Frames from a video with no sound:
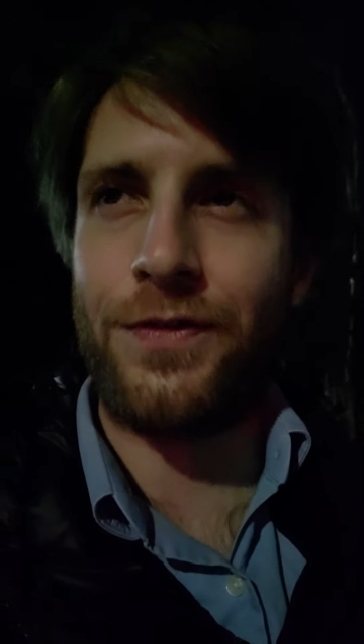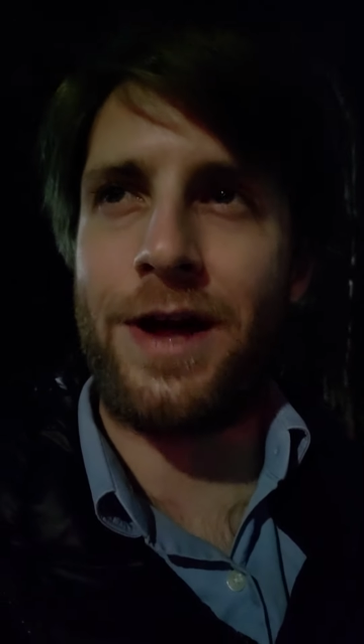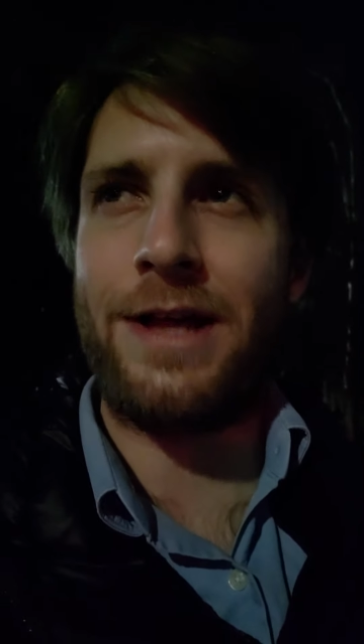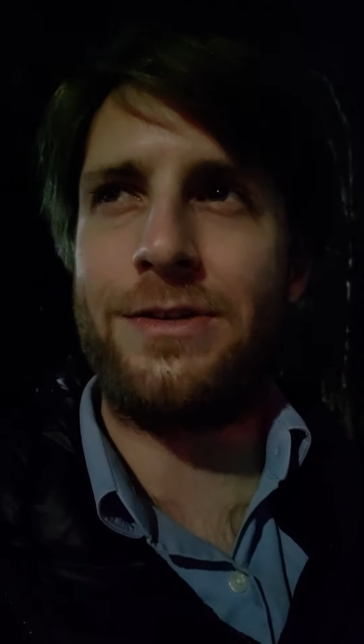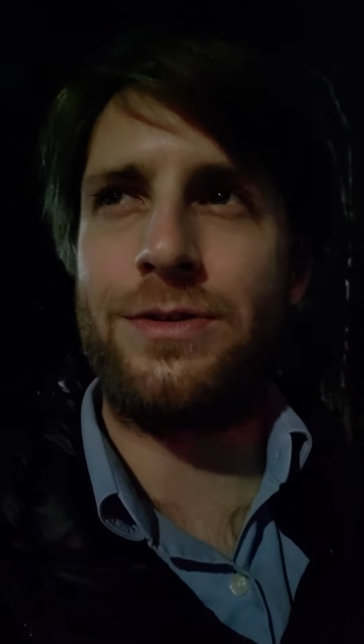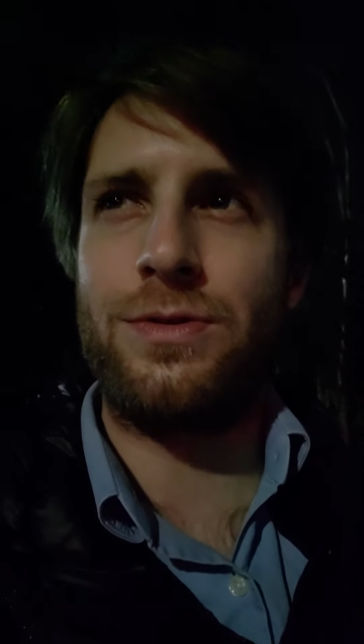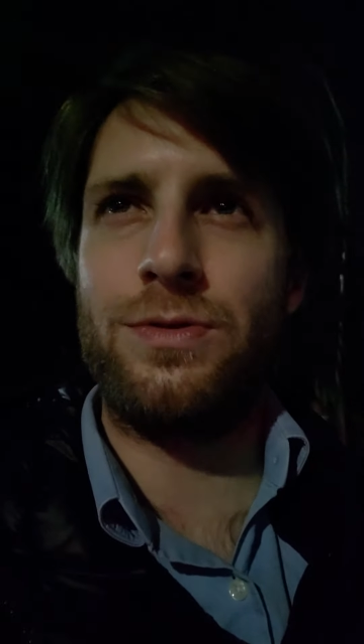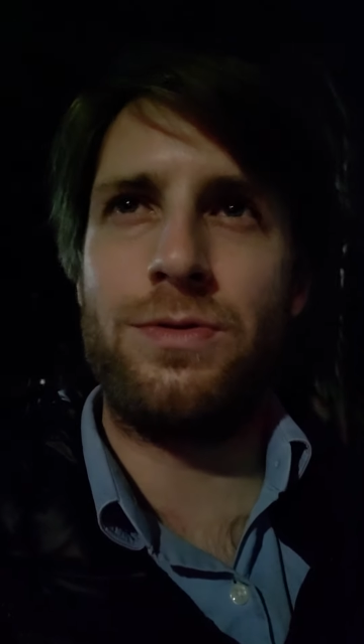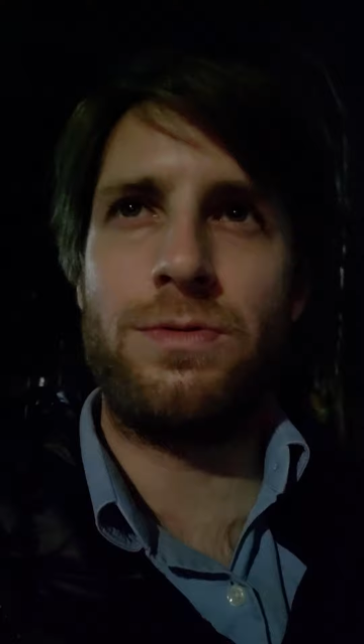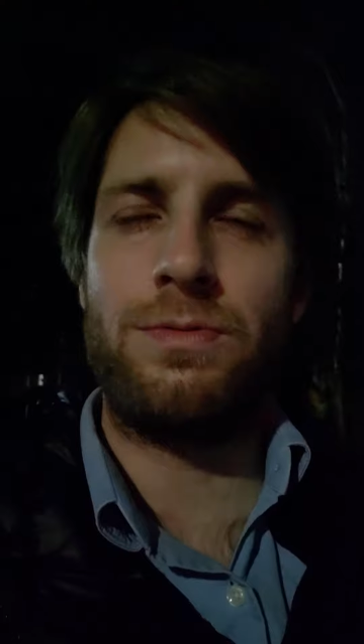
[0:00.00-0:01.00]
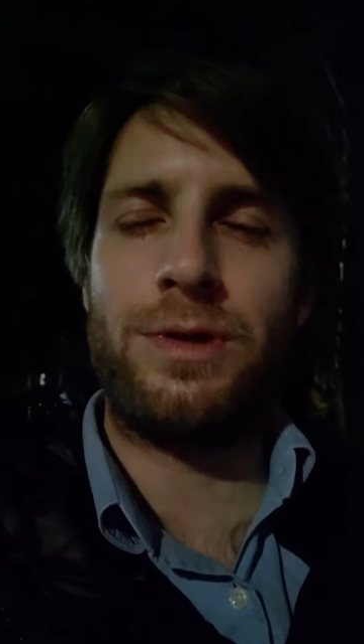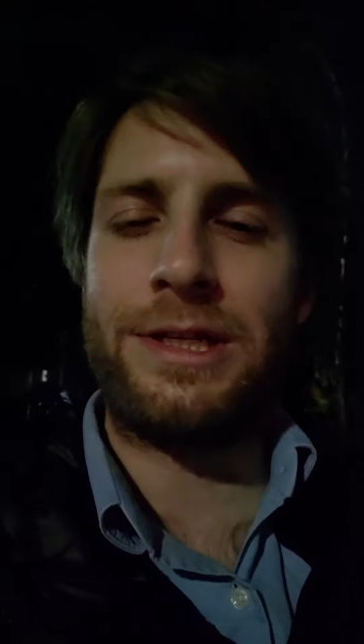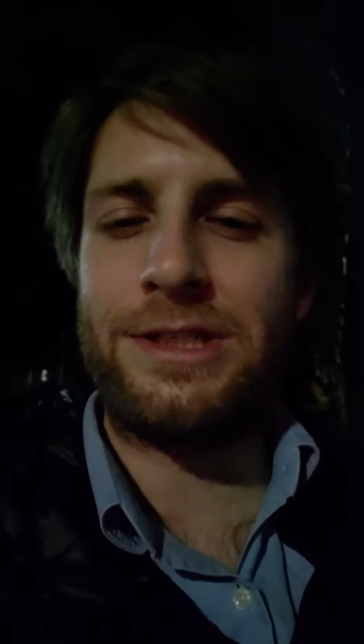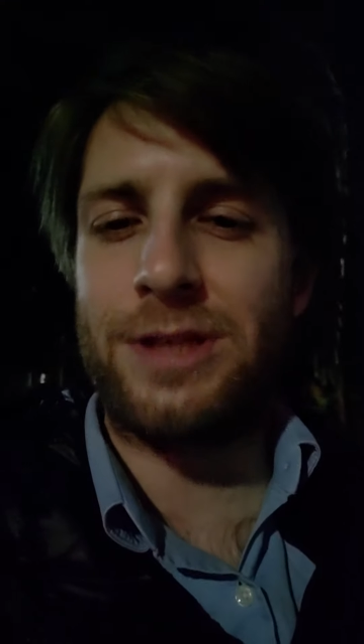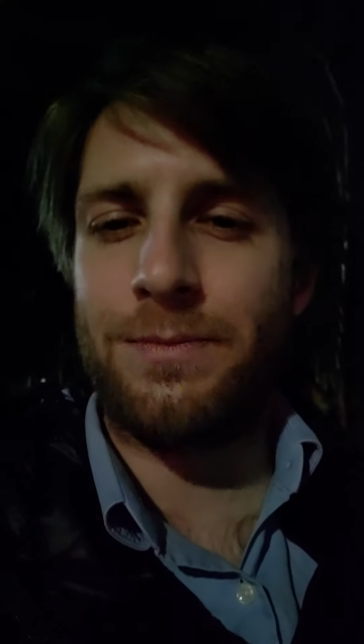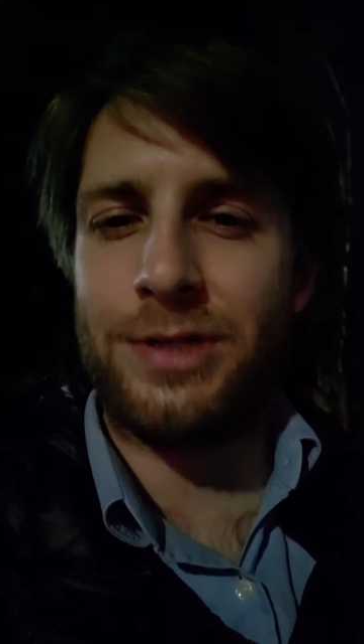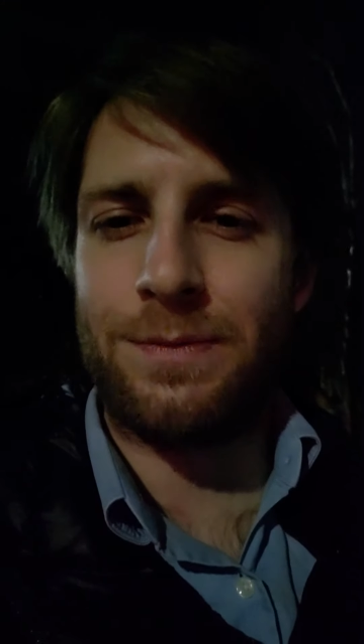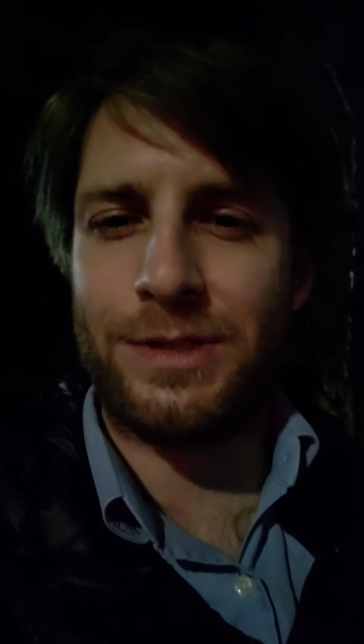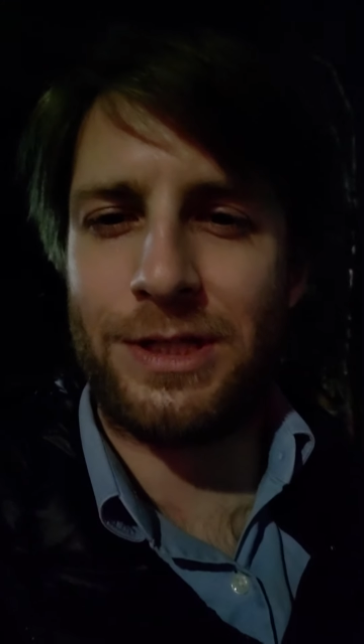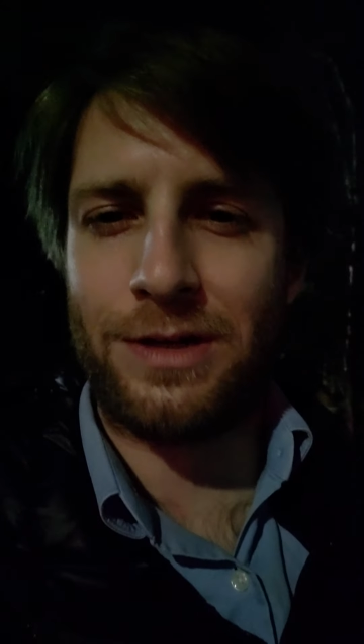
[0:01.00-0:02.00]
I do release some
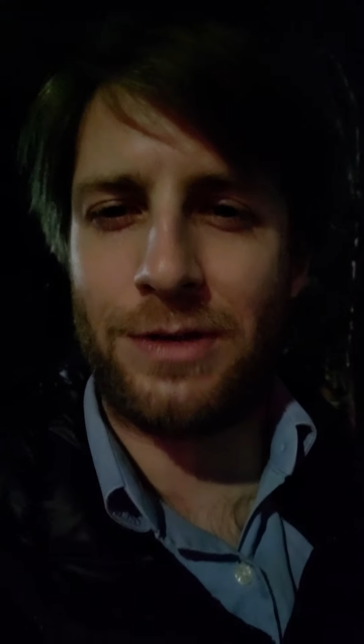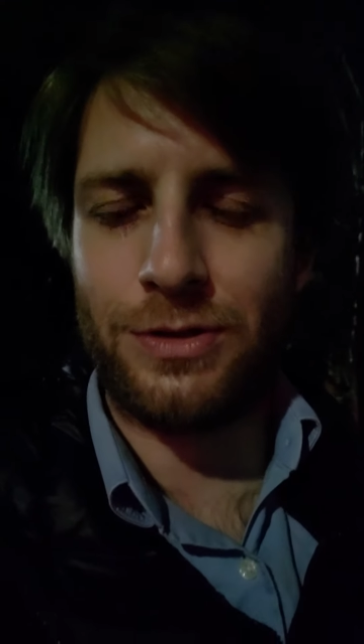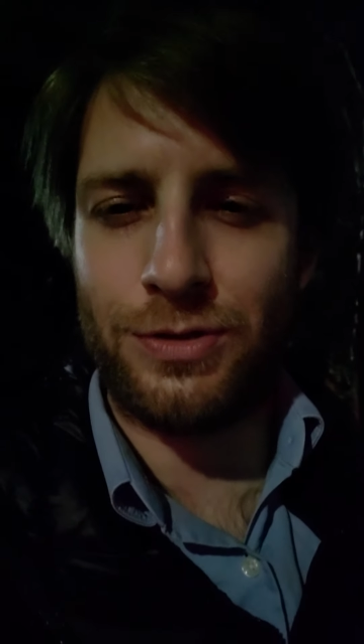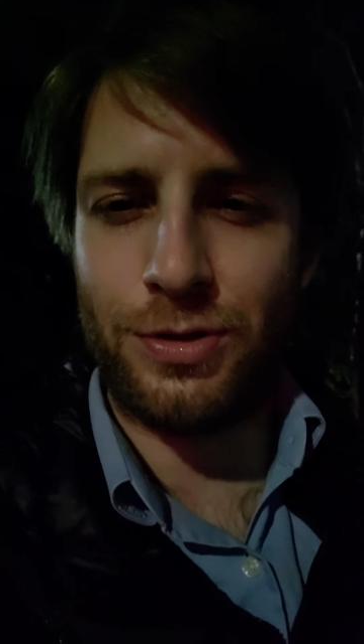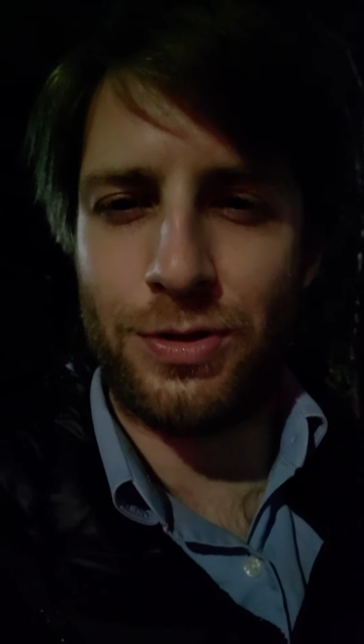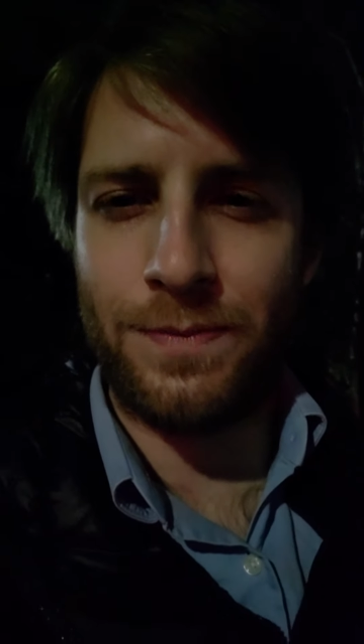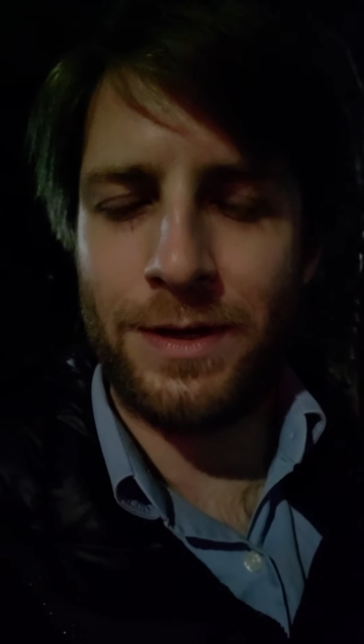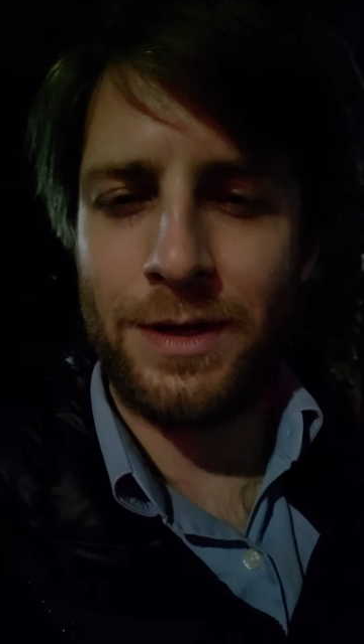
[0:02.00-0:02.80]
tips here on YouTube,